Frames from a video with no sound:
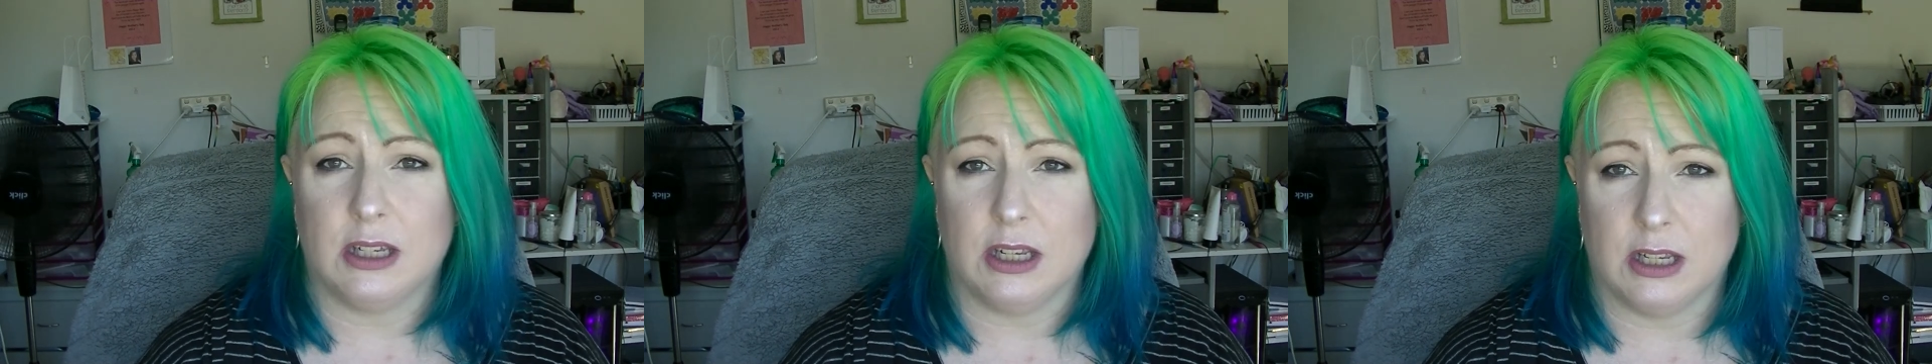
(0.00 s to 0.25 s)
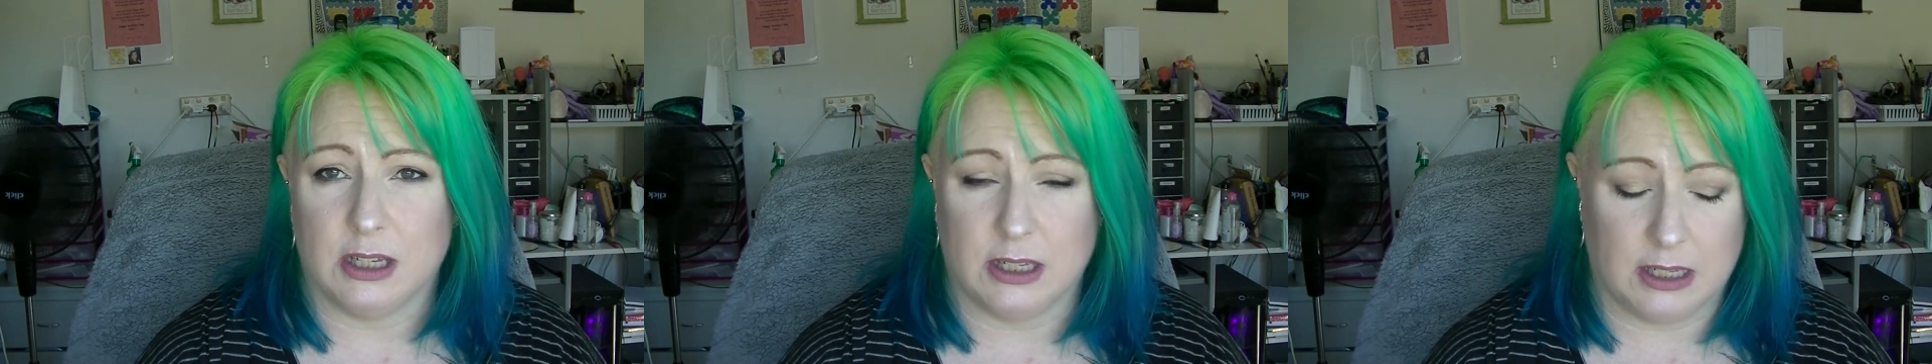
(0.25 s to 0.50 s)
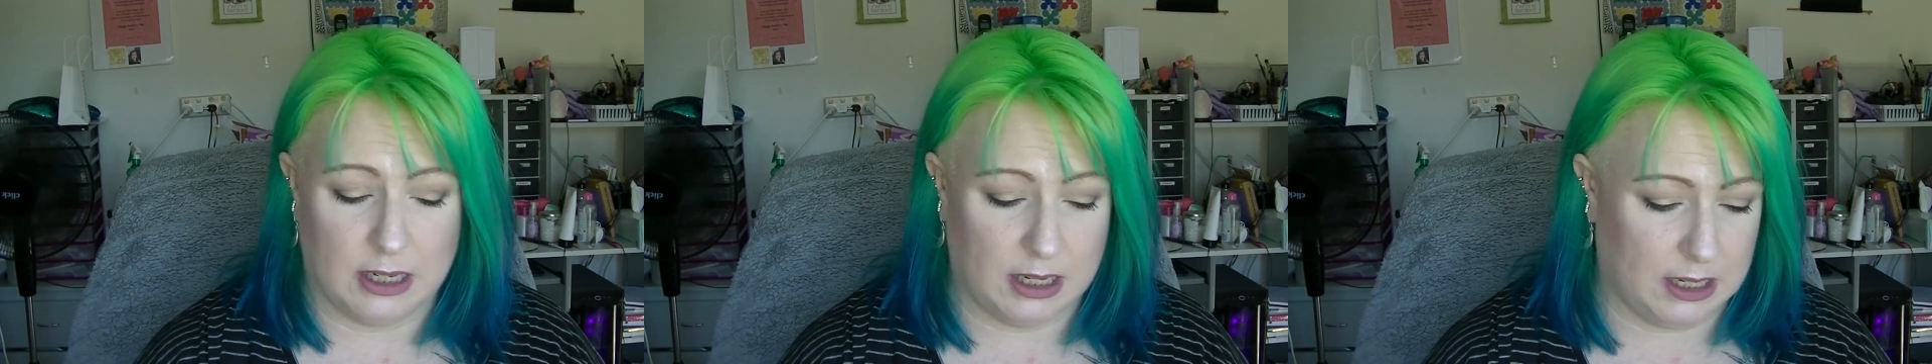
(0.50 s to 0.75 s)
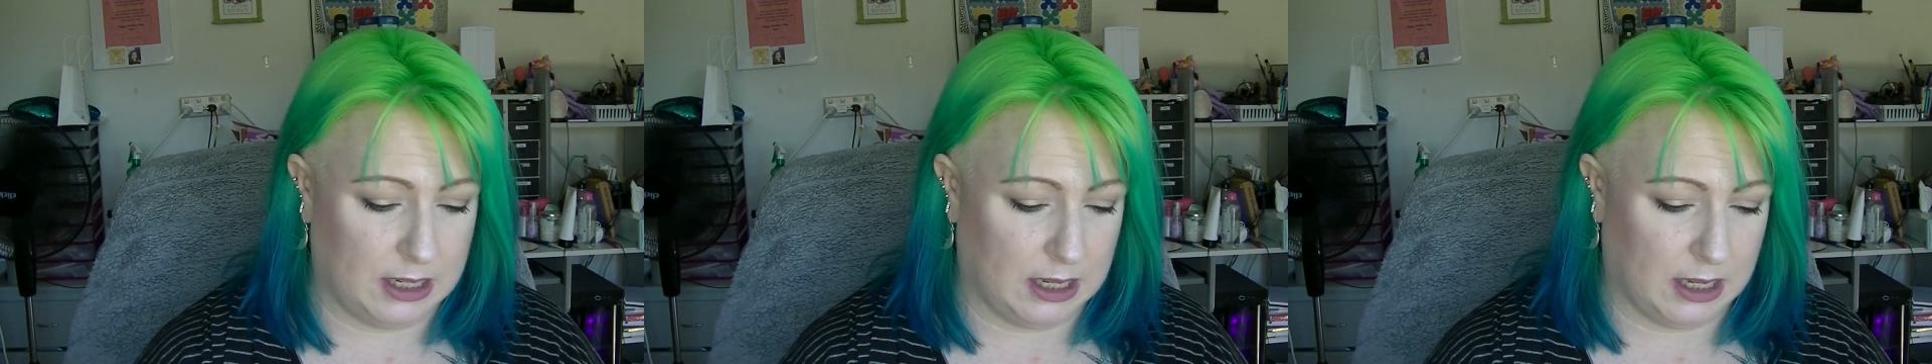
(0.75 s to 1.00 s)
and years,
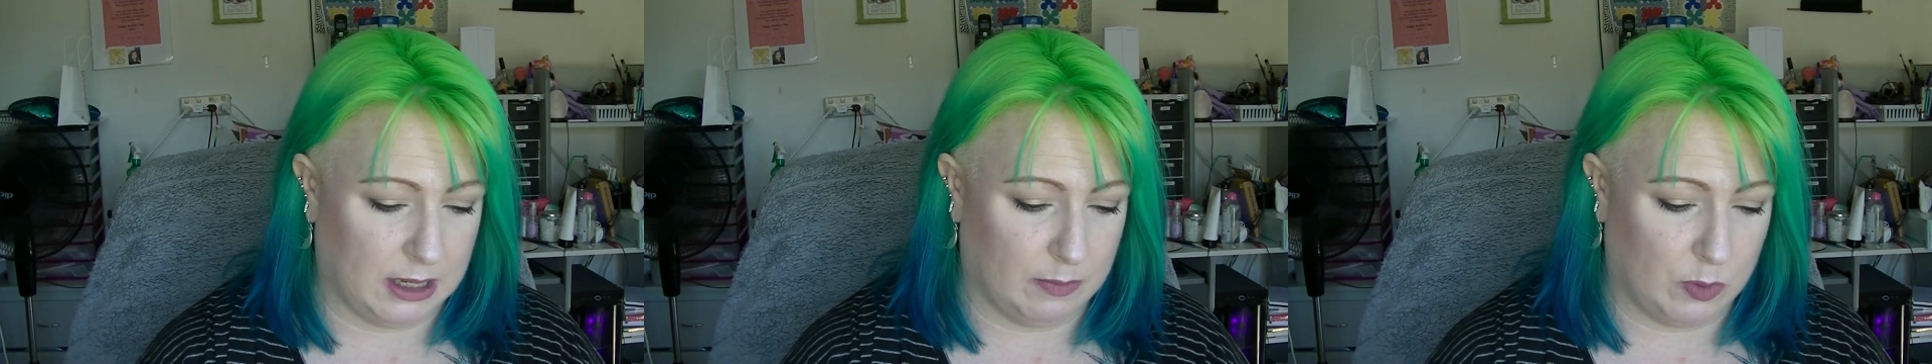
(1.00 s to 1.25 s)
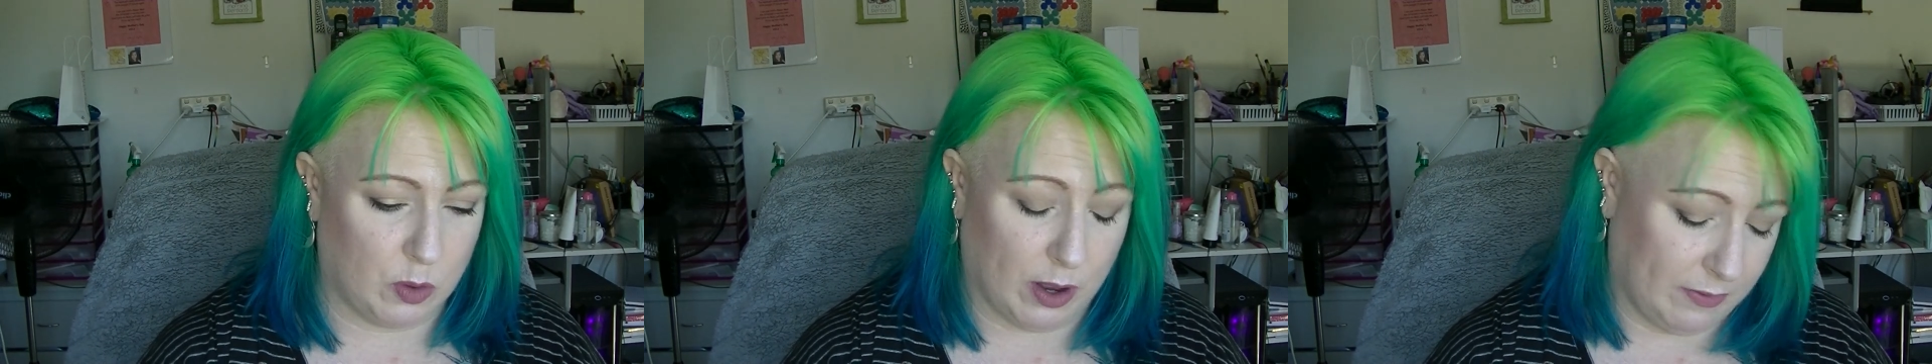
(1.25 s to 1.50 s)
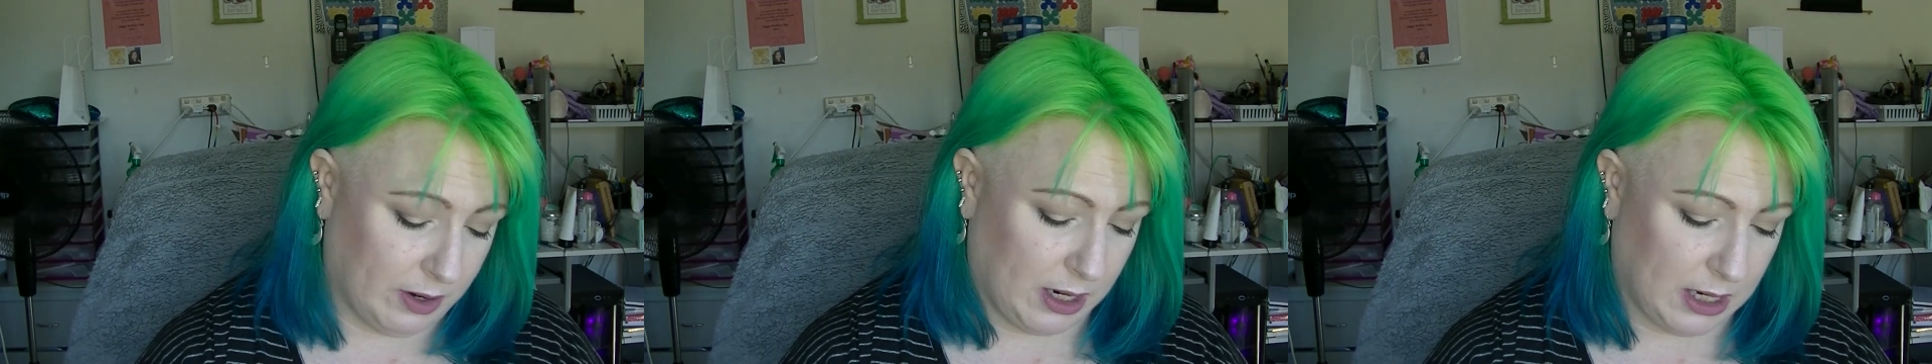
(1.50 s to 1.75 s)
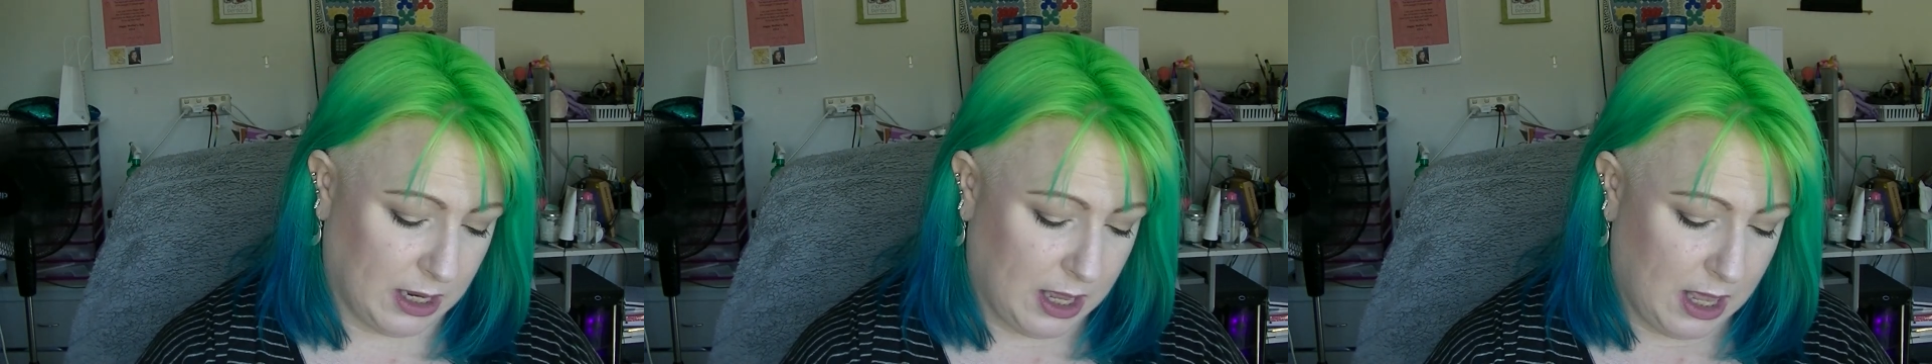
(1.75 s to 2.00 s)
um, quite
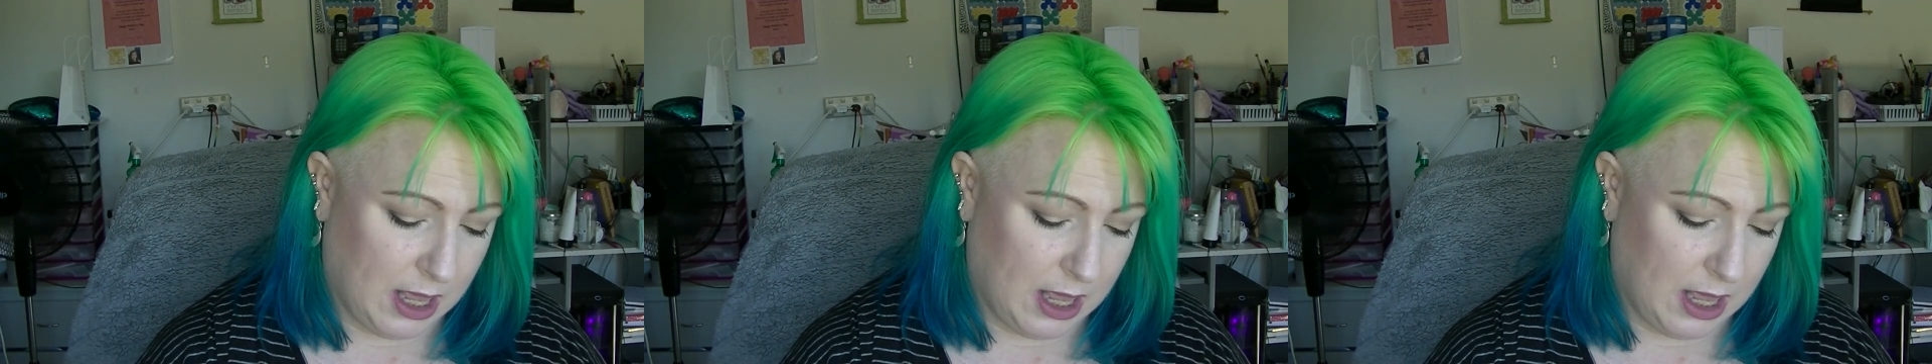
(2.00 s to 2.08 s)
frankly.